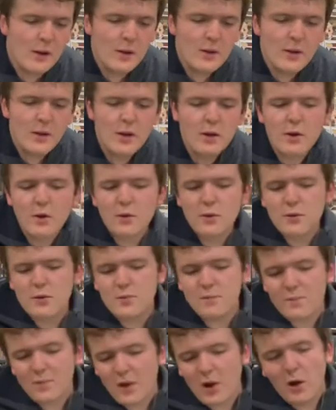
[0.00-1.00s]
Then it goes
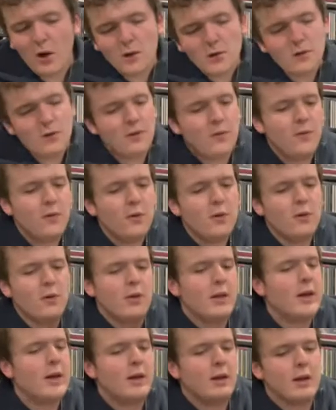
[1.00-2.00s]
also further,
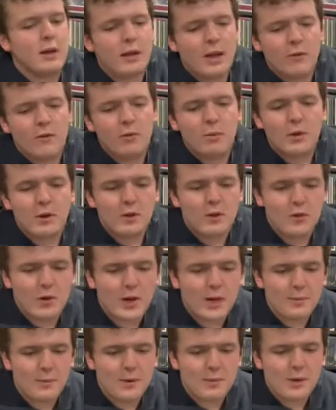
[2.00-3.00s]
like Everybody's Trying
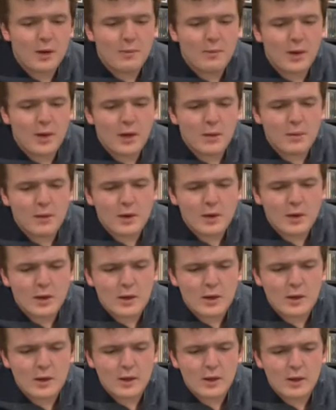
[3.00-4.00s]
to Be My
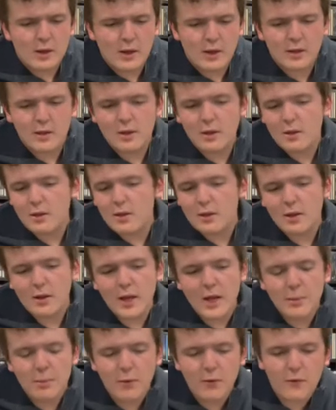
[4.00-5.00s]
Baby, like the
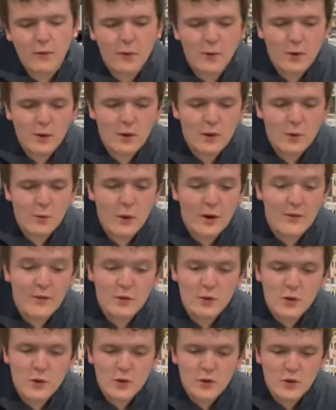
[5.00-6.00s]
Night Before,
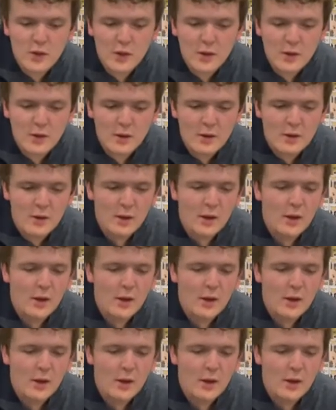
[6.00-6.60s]
Revolution,